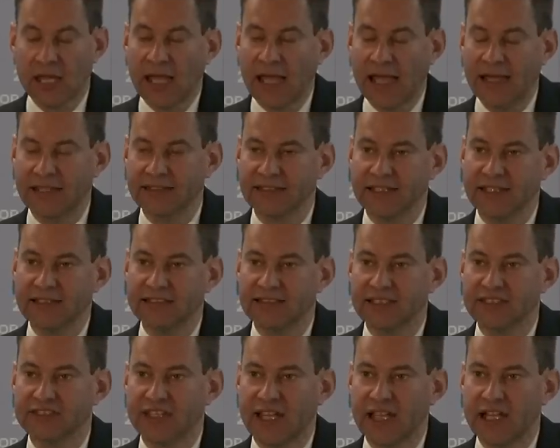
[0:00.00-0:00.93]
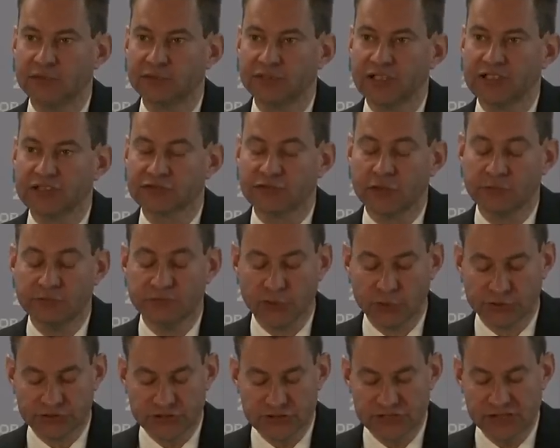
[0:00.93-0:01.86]
and it is at risk from
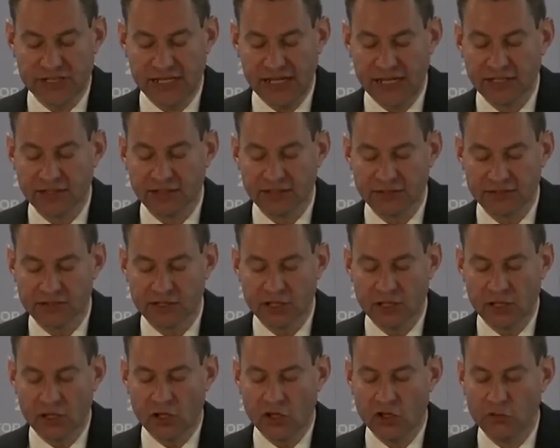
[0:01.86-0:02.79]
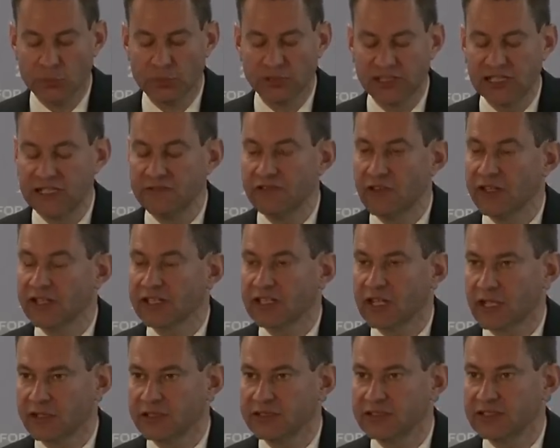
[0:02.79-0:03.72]
voters in England who believe that the
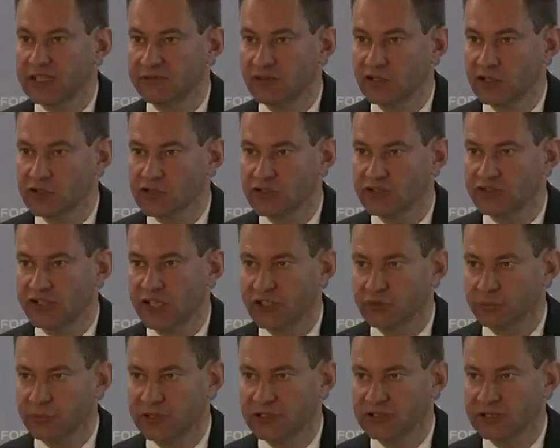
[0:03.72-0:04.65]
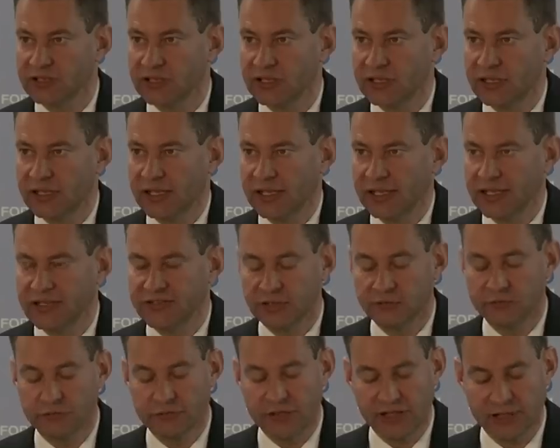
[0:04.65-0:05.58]
current devolution settlement is
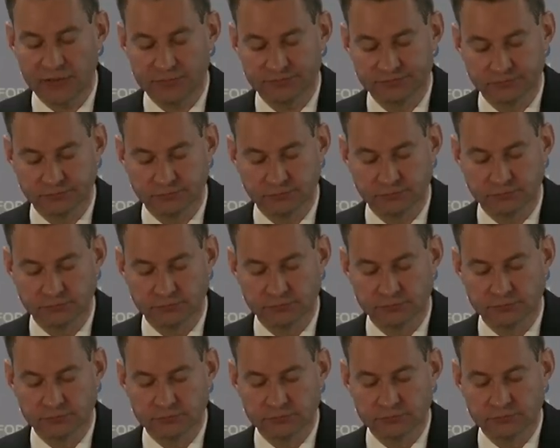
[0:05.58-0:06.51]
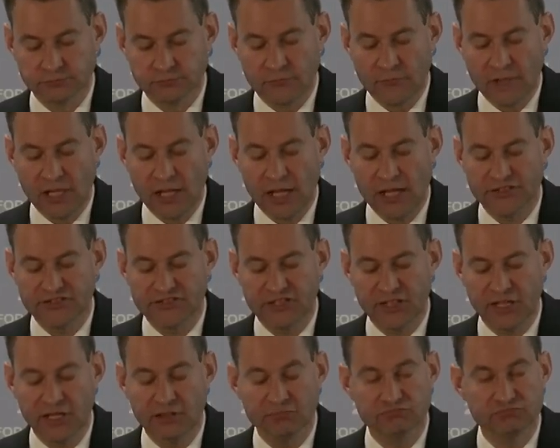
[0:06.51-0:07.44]
unfair. I
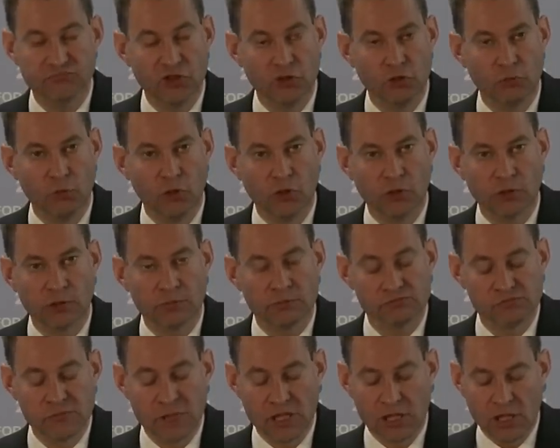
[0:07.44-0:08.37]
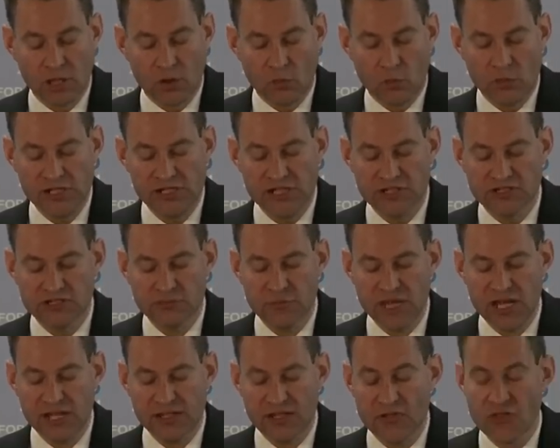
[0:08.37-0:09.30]
say no more. We need to
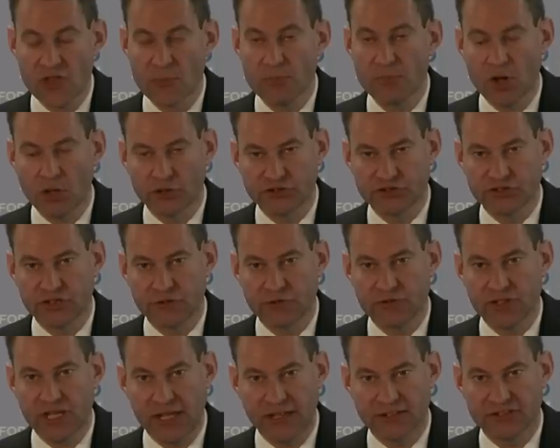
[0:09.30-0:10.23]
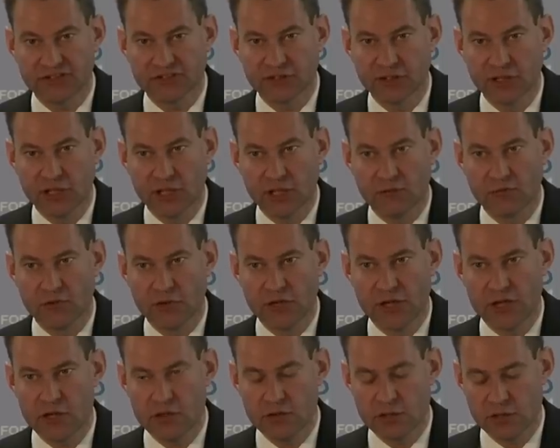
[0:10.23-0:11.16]
make the positive case for
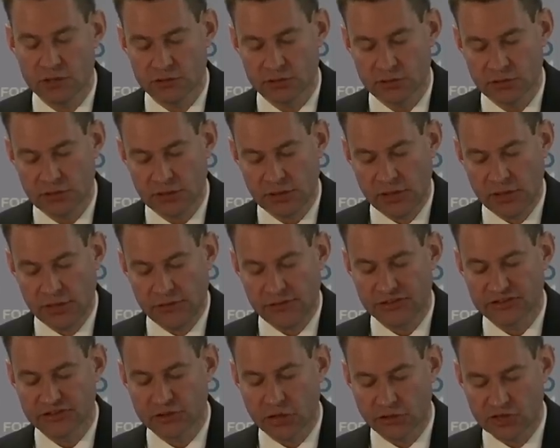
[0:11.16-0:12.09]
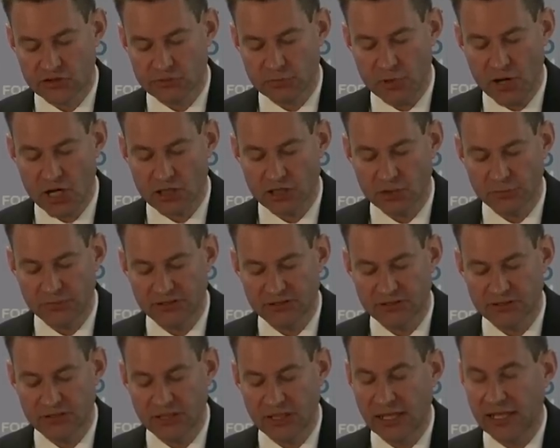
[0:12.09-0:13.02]
the Union. The Scottish
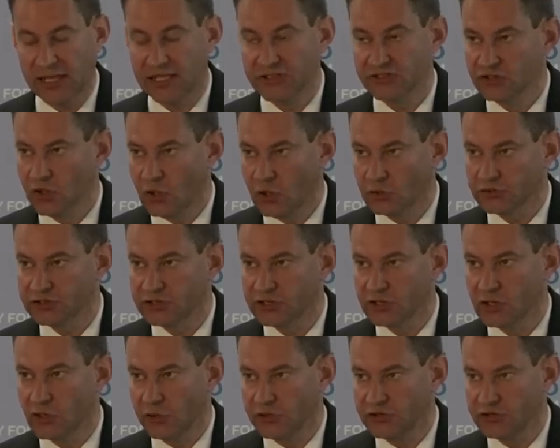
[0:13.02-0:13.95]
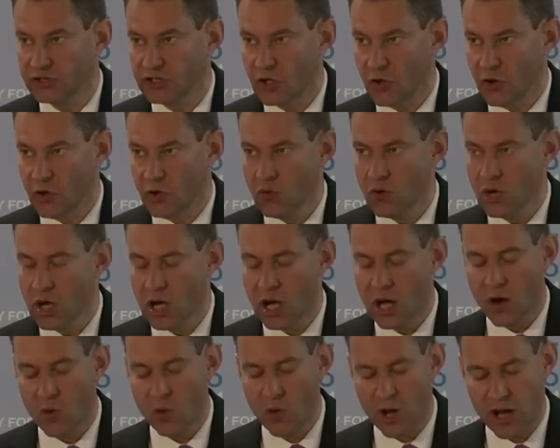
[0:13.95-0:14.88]
Parliament is not going to go
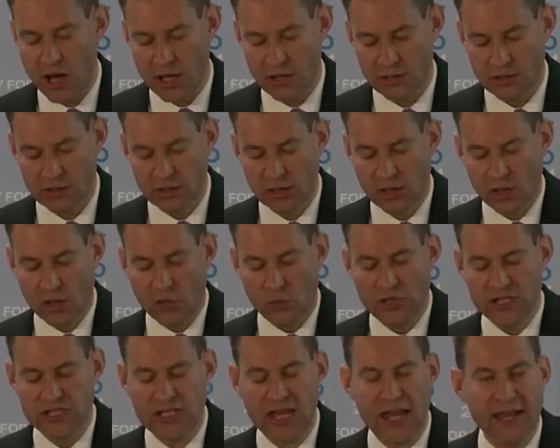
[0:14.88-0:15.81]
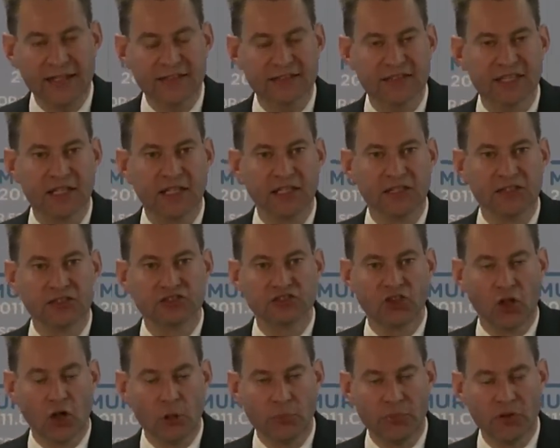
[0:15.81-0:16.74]
away. We can't
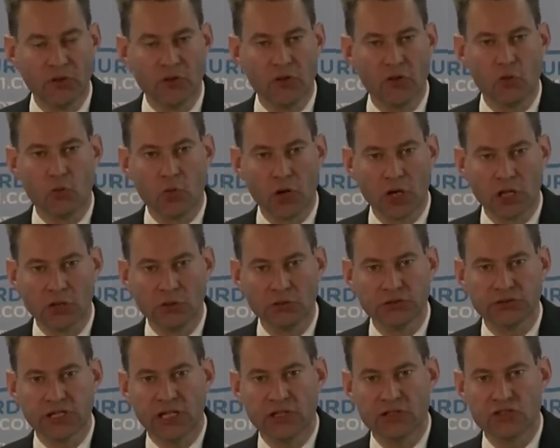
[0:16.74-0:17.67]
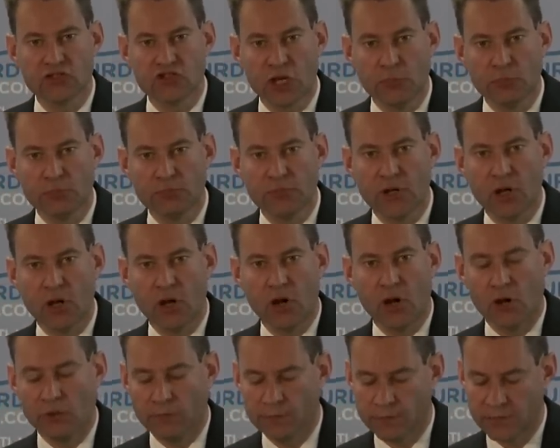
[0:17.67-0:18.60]
stop the world and jump
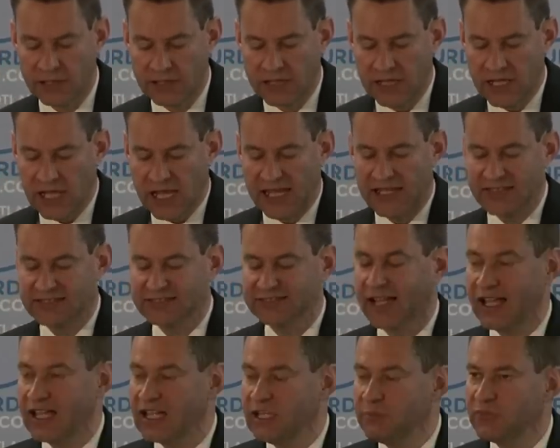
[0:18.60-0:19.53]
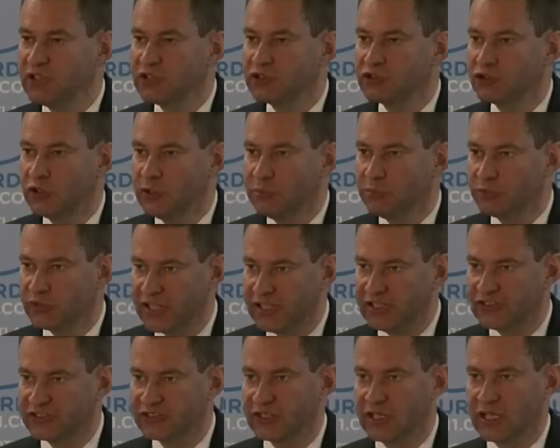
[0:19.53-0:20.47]
off. It's time to
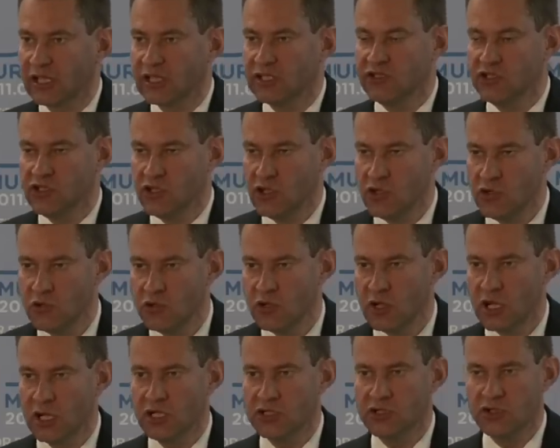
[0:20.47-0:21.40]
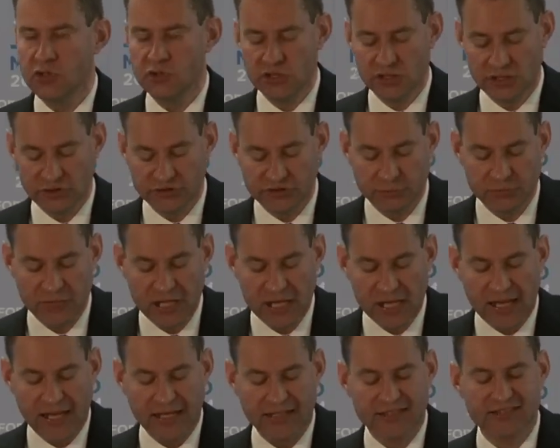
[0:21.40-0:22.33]
embrace new unionism.
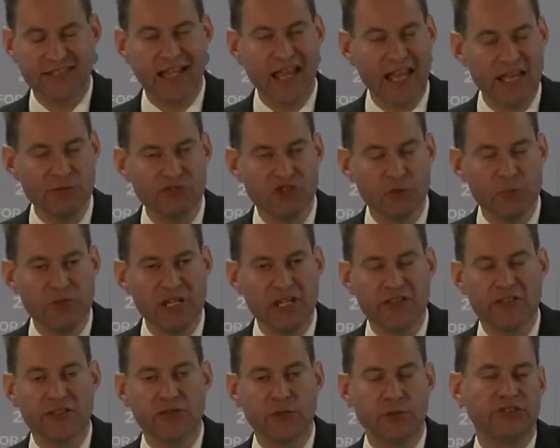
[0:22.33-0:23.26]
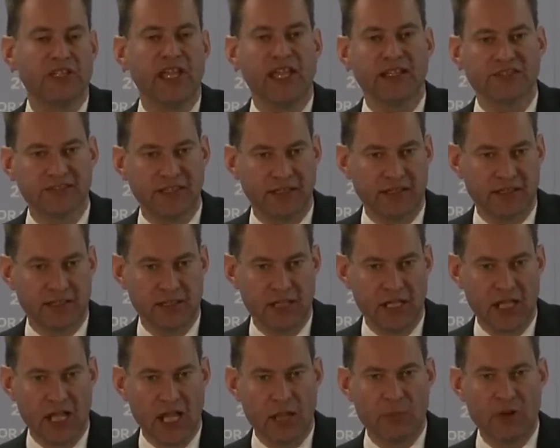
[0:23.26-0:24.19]
It's time to be enthusiastic
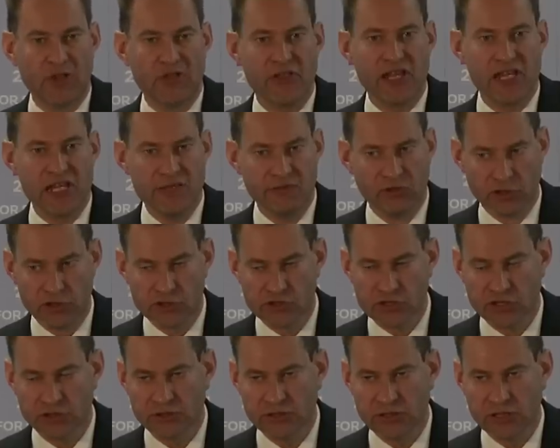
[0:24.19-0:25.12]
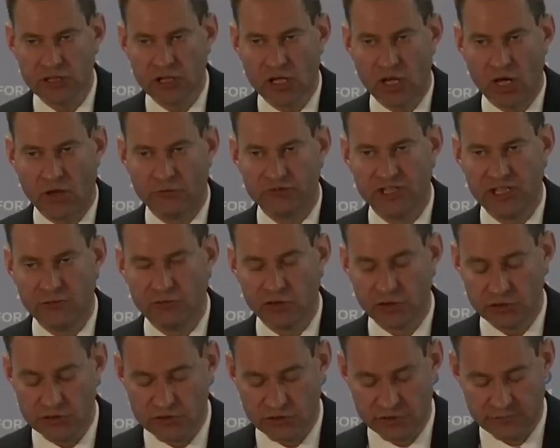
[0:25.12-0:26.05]
about the evolution of
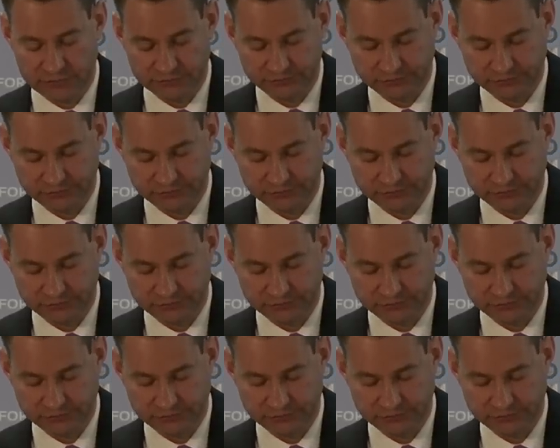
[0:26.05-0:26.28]
devolution.